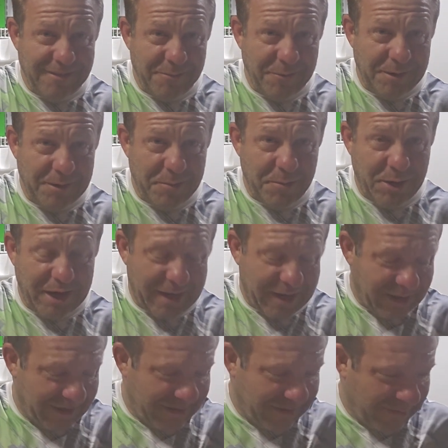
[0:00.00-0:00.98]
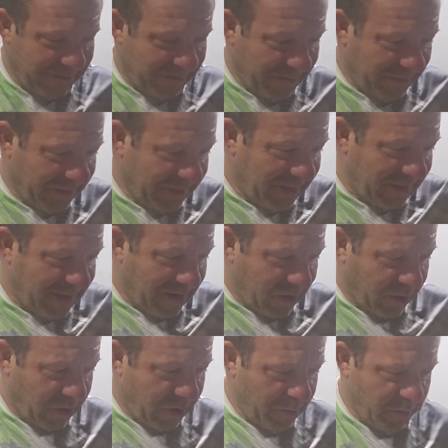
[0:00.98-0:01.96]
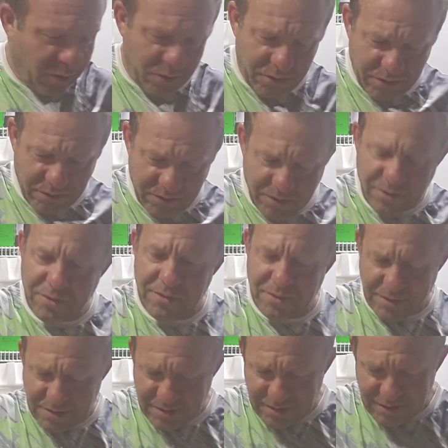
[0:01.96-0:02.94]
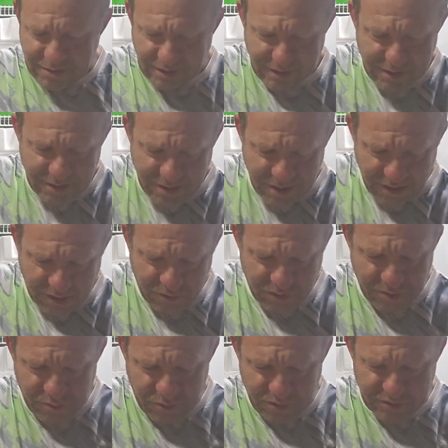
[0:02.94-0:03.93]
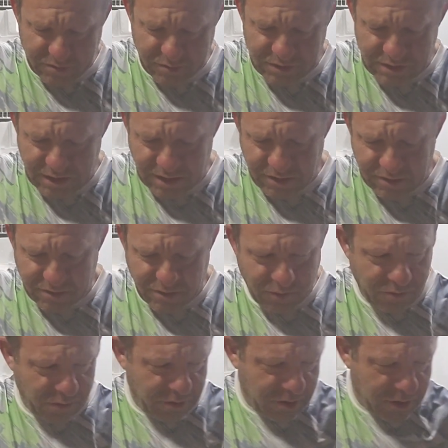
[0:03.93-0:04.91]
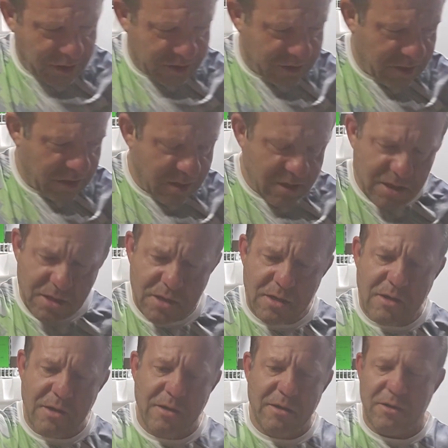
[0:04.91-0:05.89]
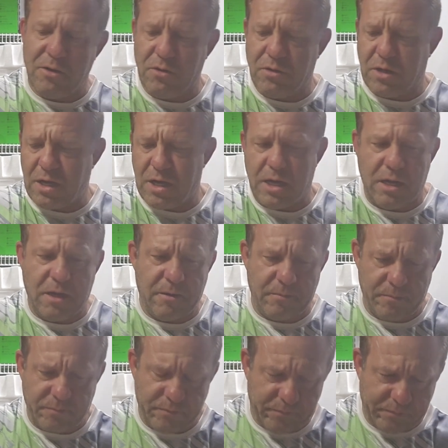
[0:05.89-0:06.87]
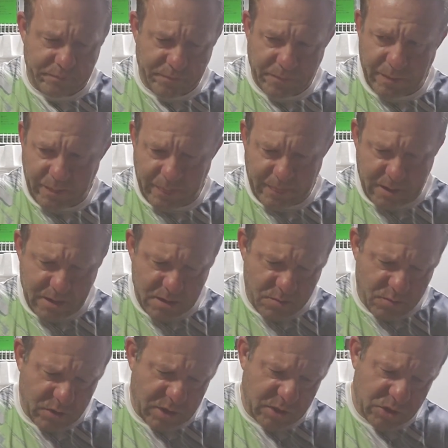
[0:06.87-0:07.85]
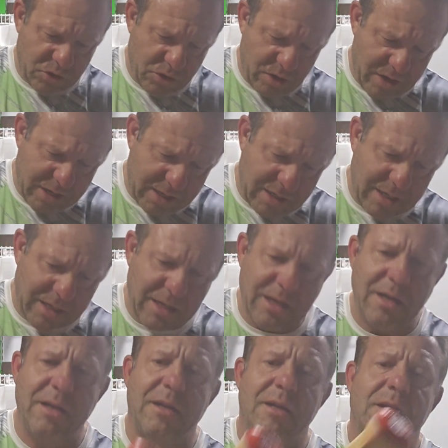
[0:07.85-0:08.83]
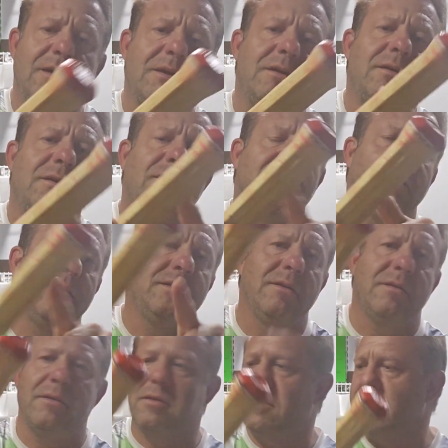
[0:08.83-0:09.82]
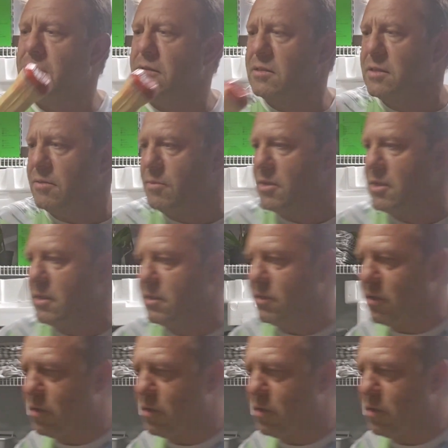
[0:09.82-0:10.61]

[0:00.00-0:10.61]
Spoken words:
we didn't break it. It did not crumble. It did not crumble. This was not a total loss. Okay. We're going to try to get some of this